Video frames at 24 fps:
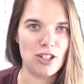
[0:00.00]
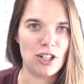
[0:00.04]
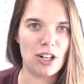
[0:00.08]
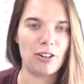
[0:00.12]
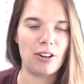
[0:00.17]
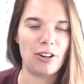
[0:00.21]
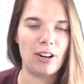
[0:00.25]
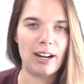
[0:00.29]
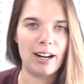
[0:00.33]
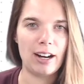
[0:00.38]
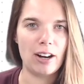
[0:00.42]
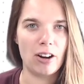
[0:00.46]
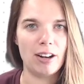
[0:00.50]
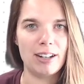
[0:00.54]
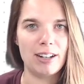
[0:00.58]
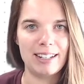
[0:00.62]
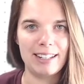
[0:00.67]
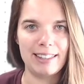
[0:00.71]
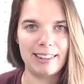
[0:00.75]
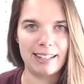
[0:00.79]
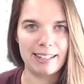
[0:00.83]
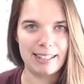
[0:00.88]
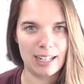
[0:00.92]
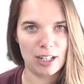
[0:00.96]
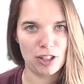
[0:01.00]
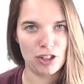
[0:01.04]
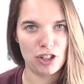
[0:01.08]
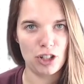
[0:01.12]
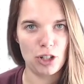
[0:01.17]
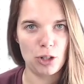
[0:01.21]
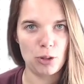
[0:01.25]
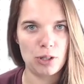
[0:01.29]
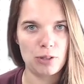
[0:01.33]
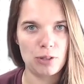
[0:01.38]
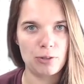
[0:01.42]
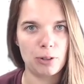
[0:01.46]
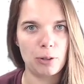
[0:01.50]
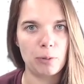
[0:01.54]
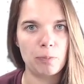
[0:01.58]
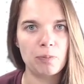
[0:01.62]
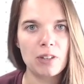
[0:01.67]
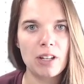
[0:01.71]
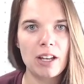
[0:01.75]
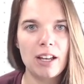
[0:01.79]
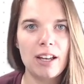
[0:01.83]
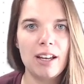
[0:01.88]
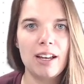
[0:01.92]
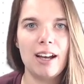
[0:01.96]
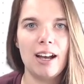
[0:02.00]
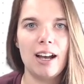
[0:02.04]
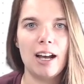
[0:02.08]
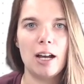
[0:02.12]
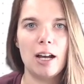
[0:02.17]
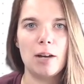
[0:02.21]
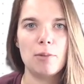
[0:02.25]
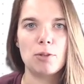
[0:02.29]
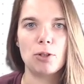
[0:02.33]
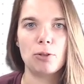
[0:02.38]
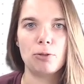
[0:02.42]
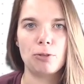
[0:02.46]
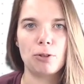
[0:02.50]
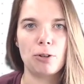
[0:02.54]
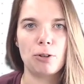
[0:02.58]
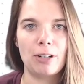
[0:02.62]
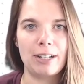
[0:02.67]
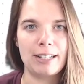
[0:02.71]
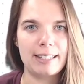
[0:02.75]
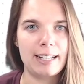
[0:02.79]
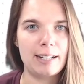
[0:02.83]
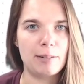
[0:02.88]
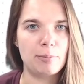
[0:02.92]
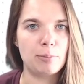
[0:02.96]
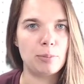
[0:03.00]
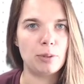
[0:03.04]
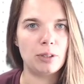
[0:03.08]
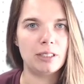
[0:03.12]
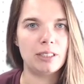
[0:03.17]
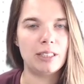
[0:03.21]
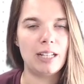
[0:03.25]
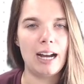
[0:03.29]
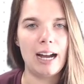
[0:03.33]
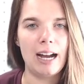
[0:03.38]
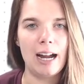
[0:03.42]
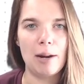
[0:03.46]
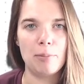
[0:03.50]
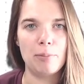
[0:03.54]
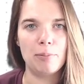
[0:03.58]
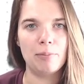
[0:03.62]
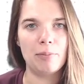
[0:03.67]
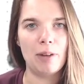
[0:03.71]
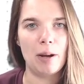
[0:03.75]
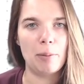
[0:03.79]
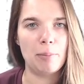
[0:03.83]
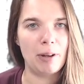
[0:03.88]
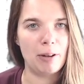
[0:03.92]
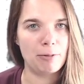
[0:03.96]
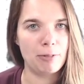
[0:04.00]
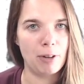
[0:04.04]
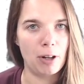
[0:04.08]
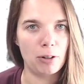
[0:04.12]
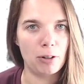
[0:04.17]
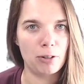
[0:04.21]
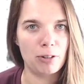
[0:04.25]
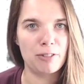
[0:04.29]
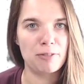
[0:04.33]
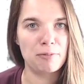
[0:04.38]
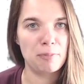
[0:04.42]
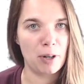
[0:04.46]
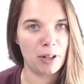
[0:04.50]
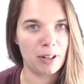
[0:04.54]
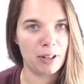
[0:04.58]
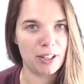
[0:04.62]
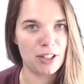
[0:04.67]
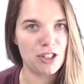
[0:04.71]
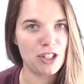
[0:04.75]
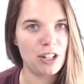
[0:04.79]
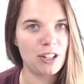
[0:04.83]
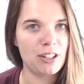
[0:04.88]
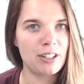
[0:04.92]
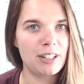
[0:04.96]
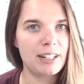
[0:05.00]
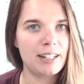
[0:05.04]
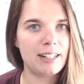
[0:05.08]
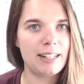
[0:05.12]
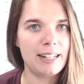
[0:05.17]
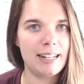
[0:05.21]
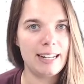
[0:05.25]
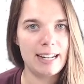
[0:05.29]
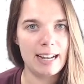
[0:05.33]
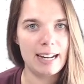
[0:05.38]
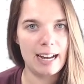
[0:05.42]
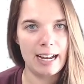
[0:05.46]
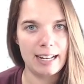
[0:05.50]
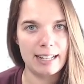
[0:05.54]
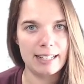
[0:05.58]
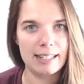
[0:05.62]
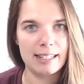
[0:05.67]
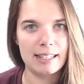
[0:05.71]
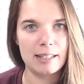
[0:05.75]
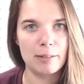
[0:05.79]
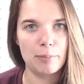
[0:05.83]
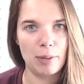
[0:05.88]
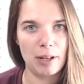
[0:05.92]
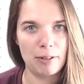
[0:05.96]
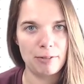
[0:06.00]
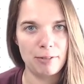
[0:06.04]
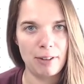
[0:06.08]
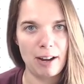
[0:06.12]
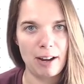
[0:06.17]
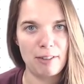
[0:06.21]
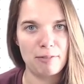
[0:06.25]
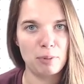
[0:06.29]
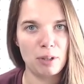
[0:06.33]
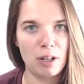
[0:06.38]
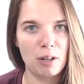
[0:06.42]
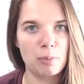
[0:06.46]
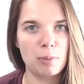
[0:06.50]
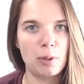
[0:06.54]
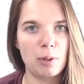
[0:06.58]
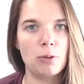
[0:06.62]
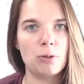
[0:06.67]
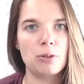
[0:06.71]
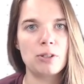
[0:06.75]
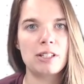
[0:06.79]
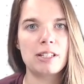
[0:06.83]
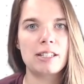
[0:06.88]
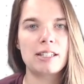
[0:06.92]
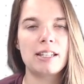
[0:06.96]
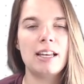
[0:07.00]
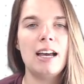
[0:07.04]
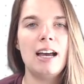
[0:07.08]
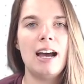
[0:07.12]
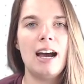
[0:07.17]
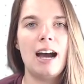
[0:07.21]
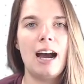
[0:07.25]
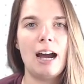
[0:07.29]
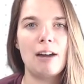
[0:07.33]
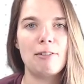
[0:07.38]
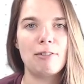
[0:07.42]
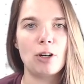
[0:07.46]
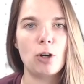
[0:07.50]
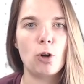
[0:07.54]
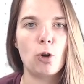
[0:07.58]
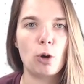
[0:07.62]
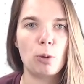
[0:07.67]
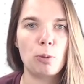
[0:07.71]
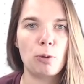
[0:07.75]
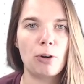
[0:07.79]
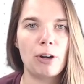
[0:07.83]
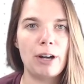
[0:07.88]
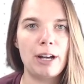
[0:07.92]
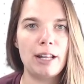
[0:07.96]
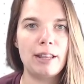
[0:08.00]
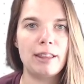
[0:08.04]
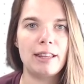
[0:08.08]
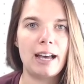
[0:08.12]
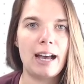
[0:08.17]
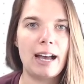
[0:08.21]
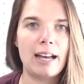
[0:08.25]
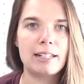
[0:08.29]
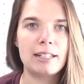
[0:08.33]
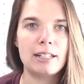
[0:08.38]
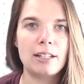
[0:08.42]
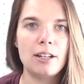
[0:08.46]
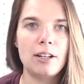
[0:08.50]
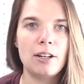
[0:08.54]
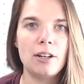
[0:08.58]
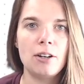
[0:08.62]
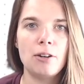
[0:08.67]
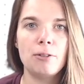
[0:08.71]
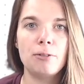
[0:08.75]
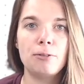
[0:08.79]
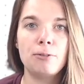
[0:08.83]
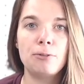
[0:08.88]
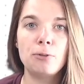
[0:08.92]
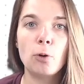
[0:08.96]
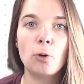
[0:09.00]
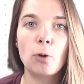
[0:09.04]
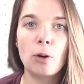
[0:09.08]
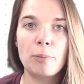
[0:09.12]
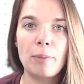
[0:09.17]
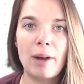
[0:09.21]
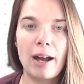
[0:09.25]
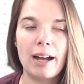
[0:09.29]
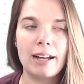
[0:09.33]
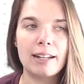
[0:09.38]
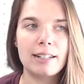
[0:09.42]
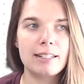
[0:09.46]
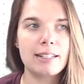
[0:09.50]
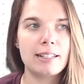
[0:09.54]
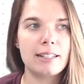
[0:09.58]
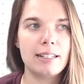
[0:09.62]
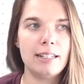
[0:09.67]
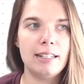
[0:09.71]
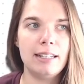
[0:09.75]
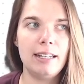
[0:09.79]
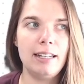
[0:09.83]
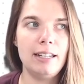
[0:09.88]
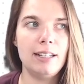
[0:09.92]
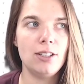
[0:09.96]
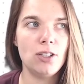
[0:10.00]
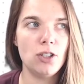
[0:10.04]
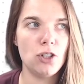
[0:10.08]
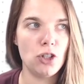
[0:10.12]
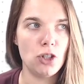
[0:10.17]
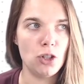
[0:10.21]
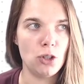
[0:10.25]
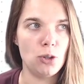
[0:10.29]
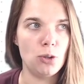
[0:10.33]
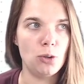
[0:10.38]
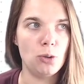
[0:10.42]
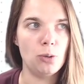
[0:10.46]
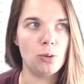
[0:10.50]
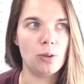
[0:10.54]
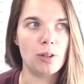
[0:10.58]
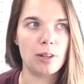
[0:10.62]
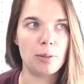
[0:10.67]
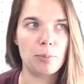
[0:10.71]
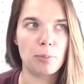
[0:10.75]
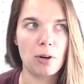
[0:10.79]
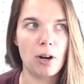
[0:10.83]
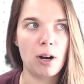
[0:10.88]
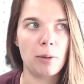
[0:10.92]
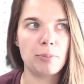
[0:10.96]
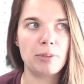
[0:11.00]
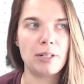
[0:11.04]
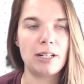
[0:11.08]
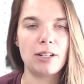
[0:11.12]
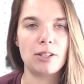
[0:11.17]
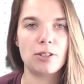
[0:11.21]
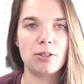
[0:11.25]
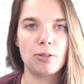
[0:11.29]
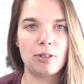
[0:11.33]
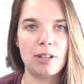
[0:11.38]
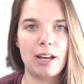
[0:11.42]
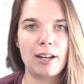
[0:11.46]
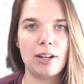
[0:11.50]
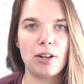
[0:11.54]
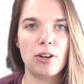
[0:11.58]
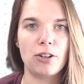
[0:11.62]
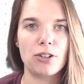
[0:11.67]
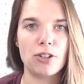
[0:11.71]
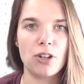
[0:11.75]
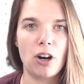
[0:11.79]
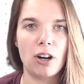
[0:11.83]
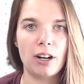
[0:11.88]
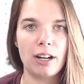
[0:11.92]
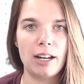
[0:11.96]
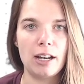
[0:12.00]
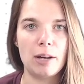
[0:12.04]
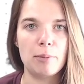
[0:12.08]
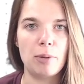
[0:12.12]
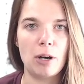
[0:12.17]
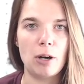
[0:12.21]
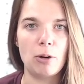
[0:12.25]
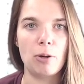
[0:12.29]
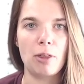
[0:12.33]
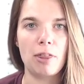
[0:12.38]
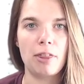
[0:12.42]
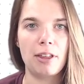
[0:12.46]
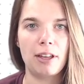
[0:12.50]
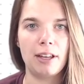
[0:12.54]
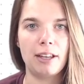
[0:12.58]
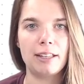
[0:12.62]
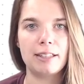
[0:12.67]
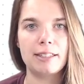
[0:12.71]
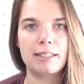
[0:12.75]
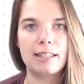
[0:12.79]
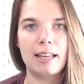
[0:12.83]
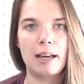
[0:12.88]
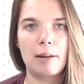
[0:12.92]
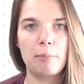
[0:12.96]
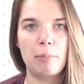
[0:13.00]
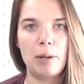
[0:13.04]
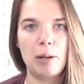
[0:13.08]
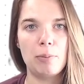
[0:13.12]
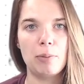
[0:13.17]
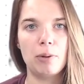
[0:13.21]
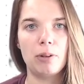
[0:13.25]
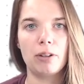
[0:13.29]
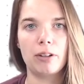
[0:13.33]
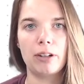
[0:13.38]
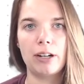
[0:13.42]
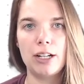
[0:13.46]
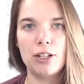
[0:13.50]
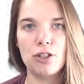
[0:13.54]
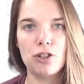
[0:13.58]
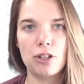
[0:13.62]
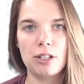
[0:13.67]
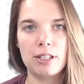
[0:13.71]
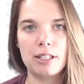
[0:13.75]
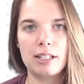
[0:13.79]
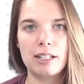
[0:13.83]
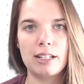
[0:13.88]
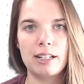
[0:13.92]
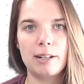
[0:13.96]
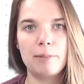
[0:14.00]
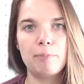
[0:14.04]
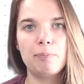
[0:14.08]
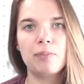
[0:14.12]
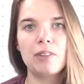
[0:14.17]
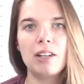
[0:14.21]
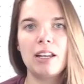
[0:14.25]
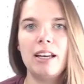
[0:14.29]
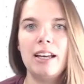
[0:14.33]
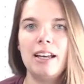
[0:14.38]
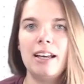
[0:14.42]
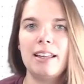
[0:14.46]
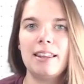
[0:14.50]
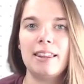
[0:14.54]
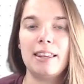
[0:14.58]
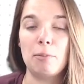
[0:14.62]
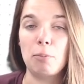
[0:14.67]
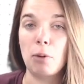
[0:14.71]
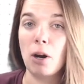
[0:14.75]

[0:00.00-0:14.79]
generating content that's actually useful. So for example, I'm a big follower of Marcus Sheridan. He has the Big Five blog posts. I've incorporated that format into the prompting so that you're talking about things that people are interested in. The